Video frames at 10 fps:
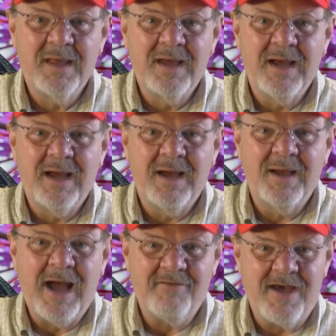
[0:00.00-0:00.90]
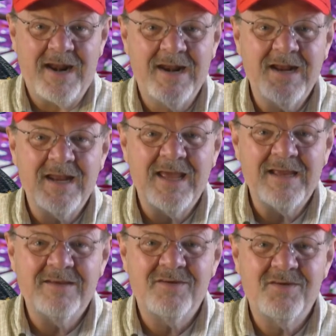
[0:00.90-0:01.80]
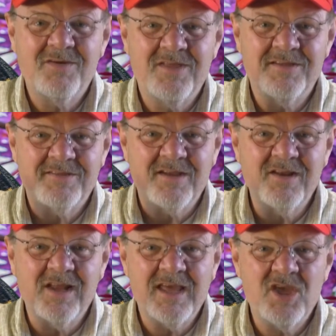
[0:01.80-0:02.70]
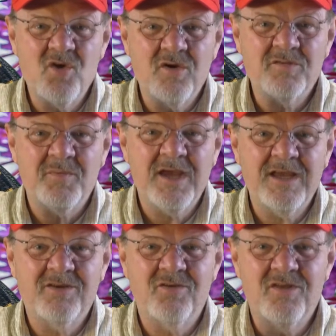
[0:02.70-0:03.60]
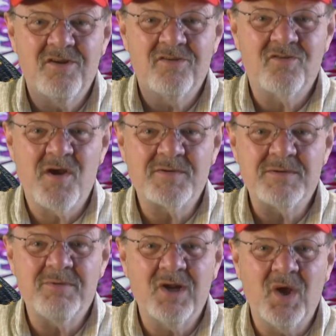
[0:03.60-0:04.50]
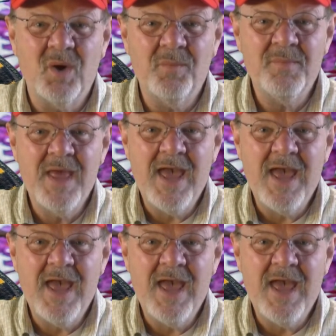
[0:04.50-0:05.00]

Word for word: Uh, I've added a link to the SignalLink USB to the description below,